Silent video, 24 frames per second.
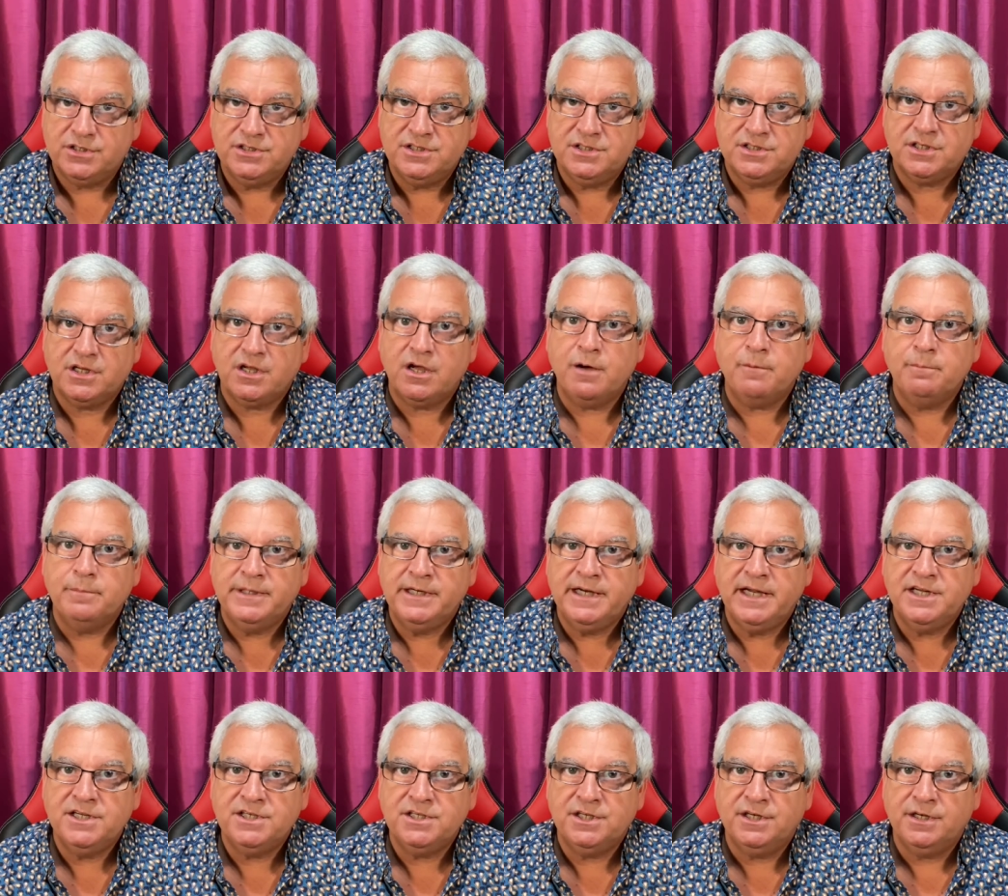it's a
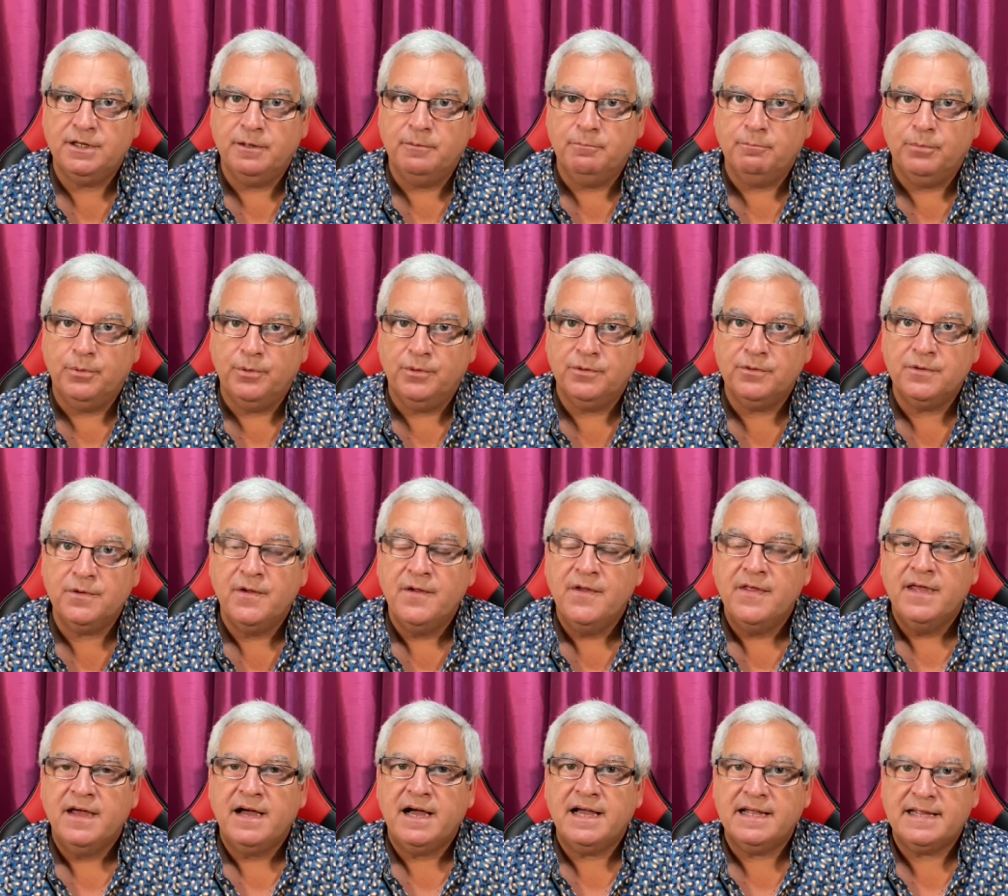combination input,
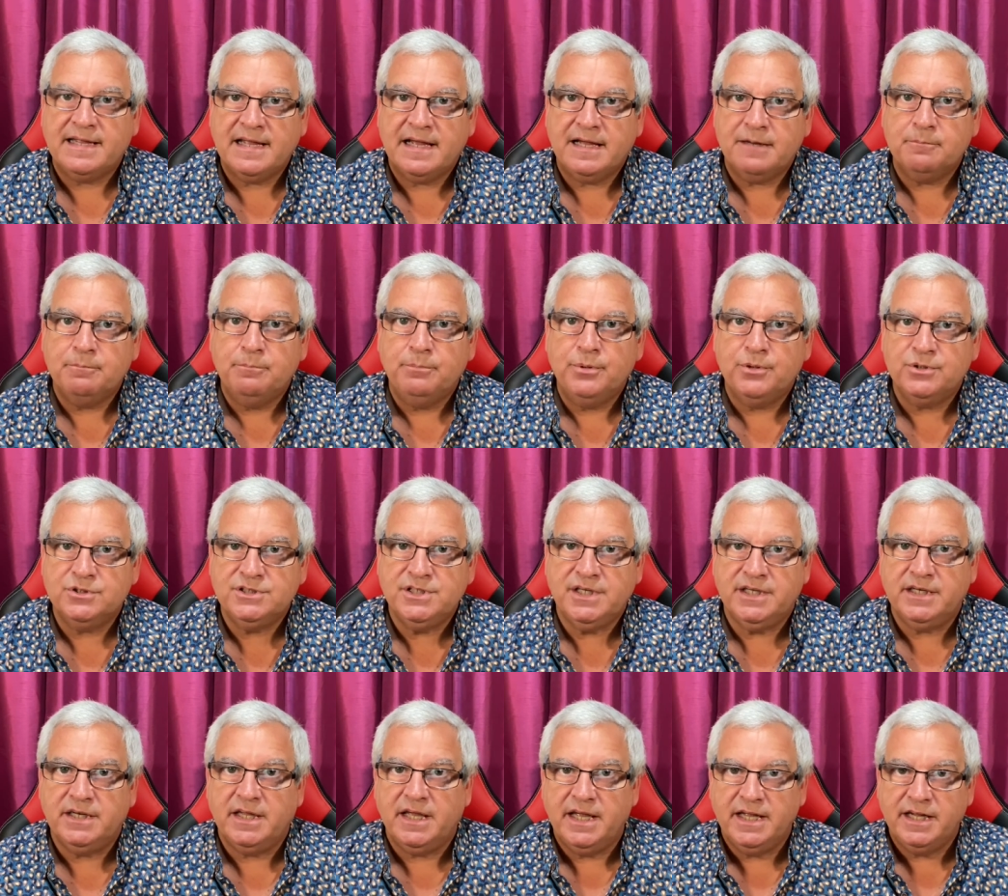I can put
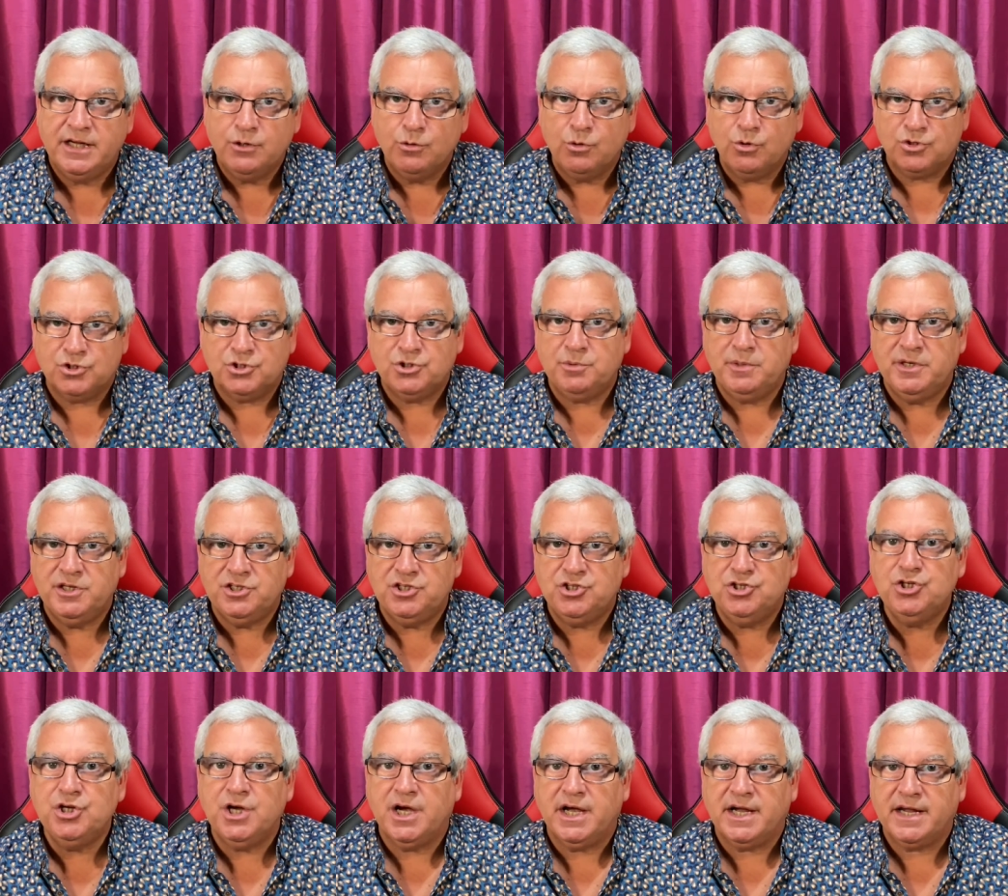in a 1/4-inch
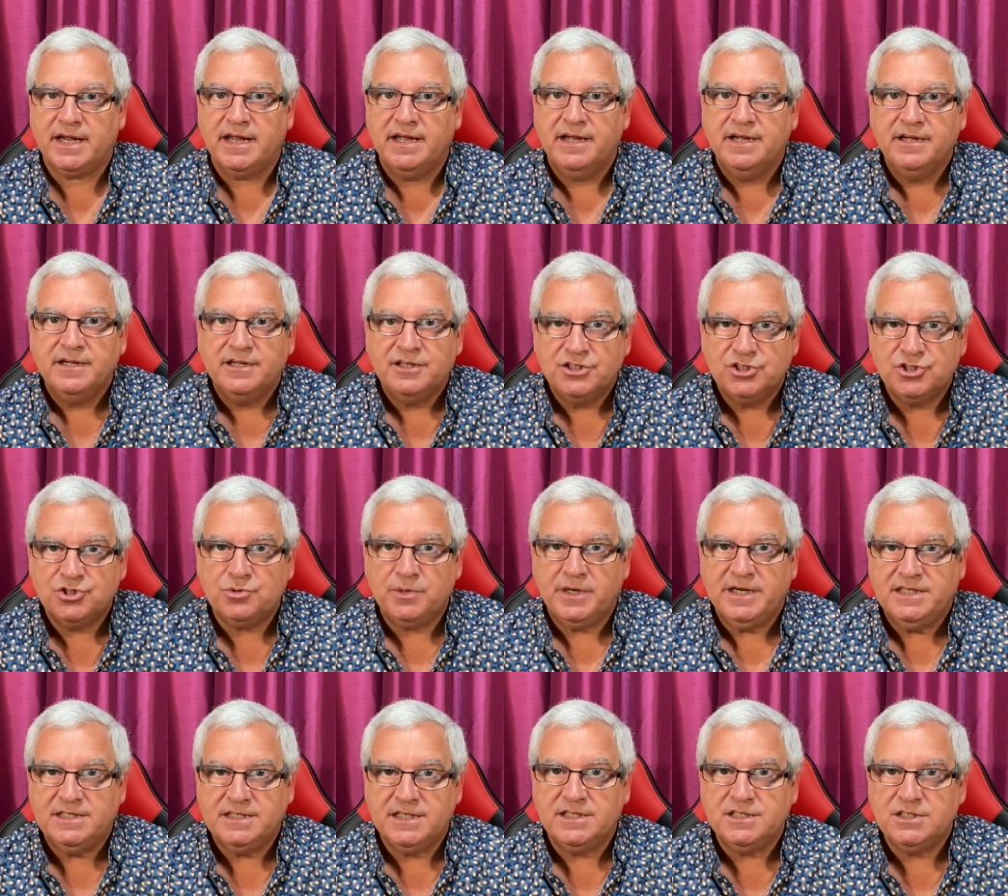jack
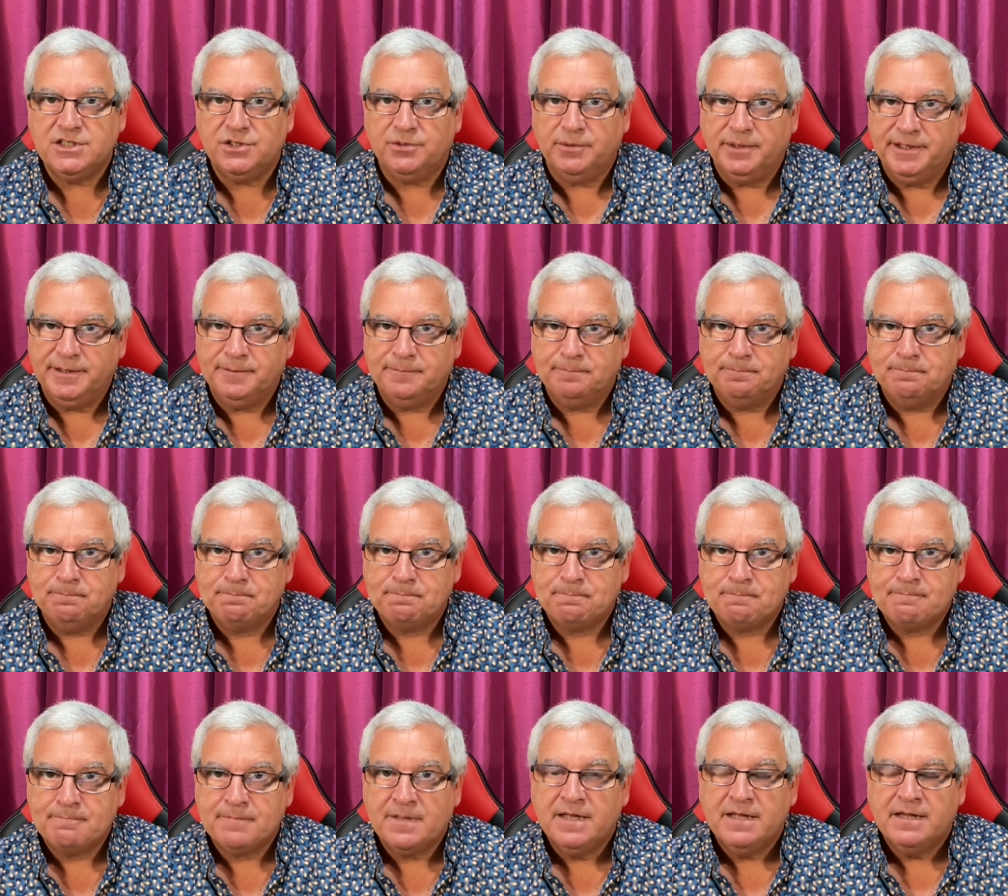straight into it.
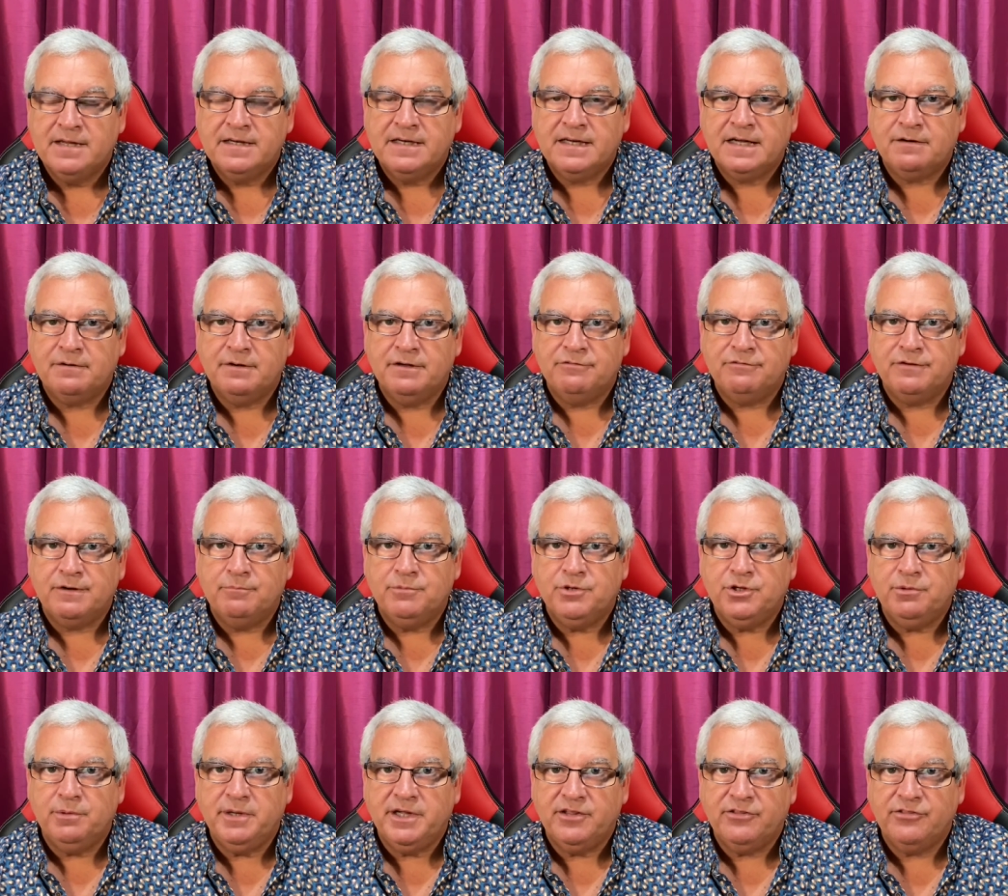Now, if I'm
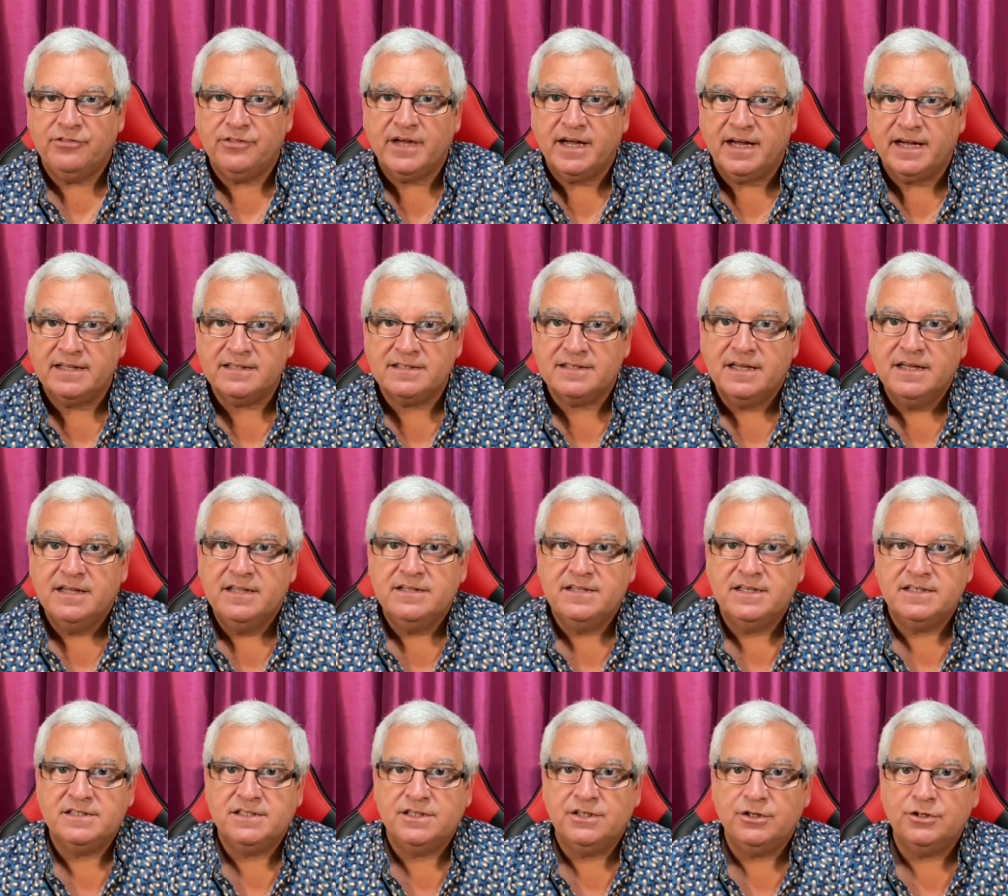doing that,
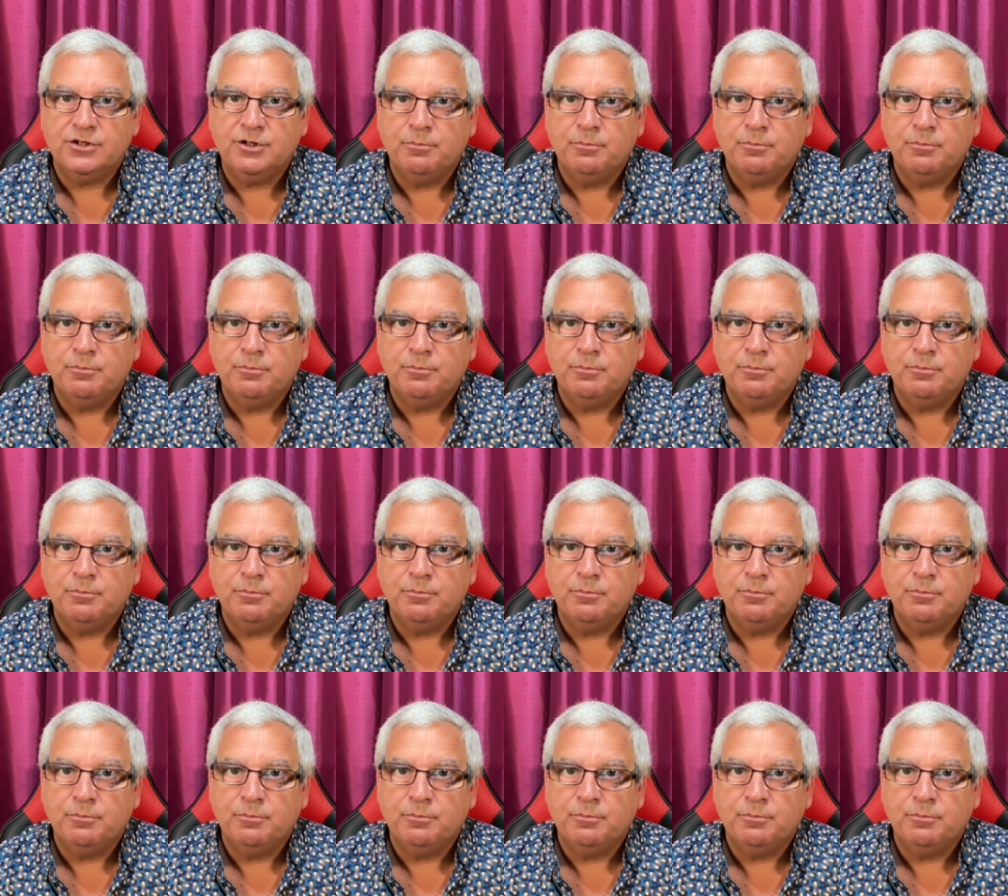there's another